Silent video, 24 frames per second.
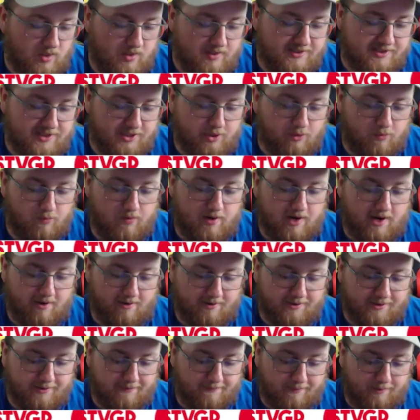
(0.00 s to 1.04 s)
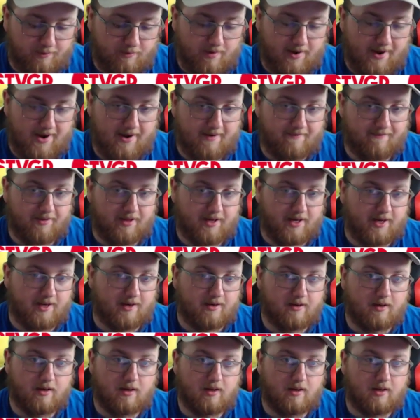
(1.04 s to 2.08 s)
So rare. So if you have that,
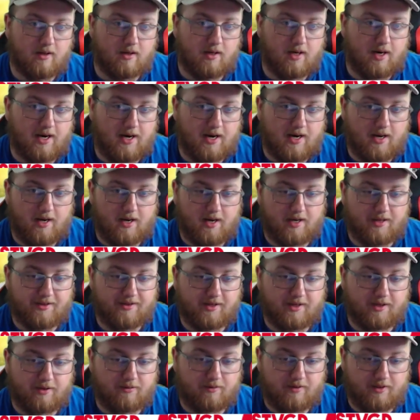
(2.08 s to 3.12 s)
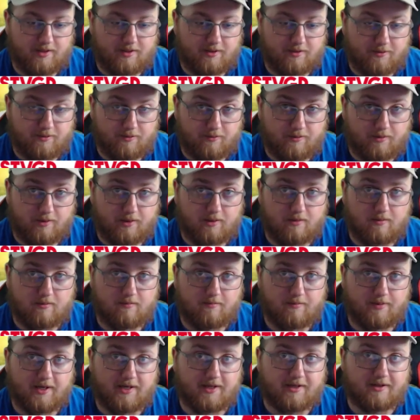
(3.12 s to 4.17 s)
I think you need to truly
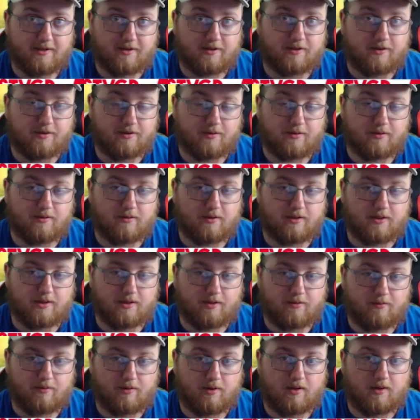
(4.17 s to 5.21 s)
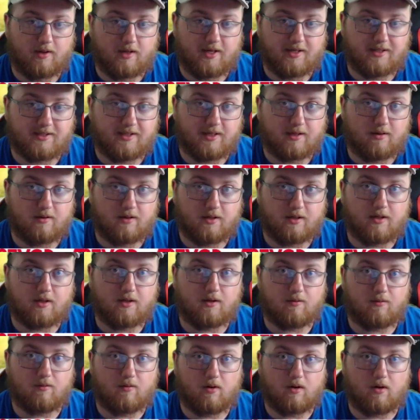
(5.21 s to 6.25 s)
pay attention to it and realize how lucky
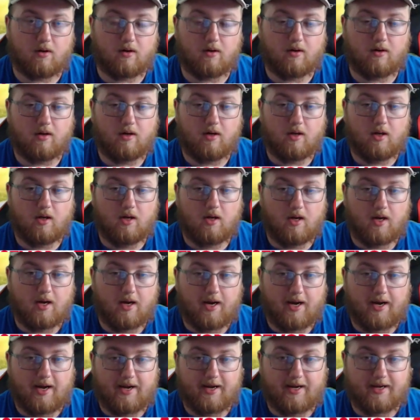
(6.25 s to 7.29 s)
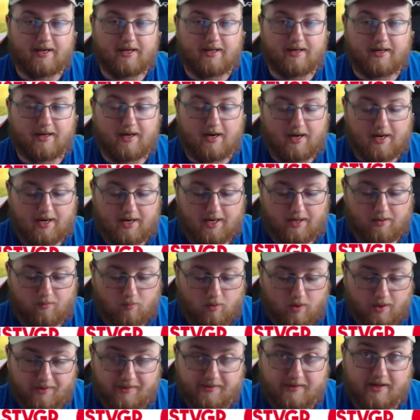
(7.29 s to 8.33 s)
you are. And I
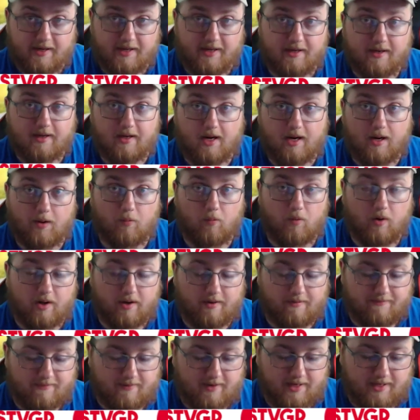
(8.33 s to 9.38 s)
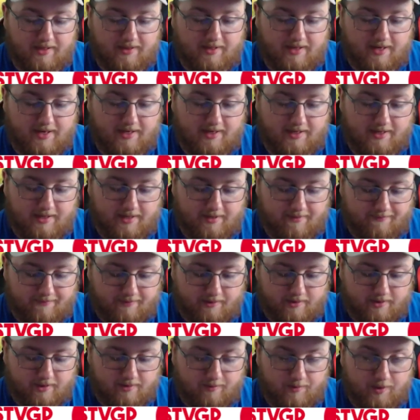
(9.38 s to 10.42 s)
want that. I want to find that, and I feel
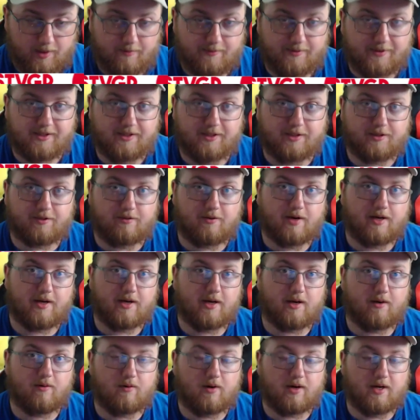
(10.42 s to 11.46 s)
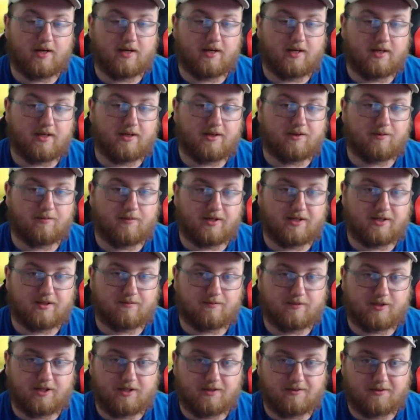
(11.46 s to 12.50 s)
like I'm in a position right now where I need to make some
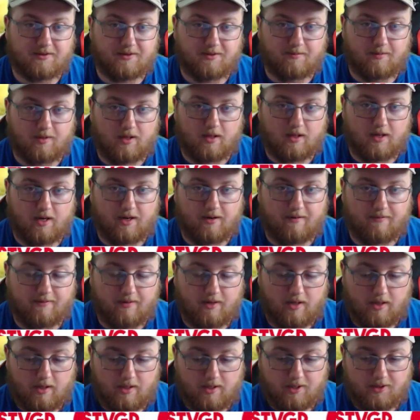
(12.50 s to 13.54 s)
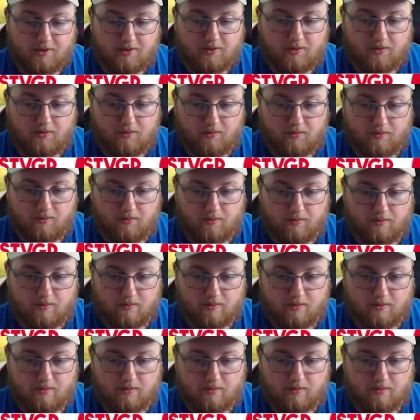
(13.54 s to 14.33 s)
changes in my life to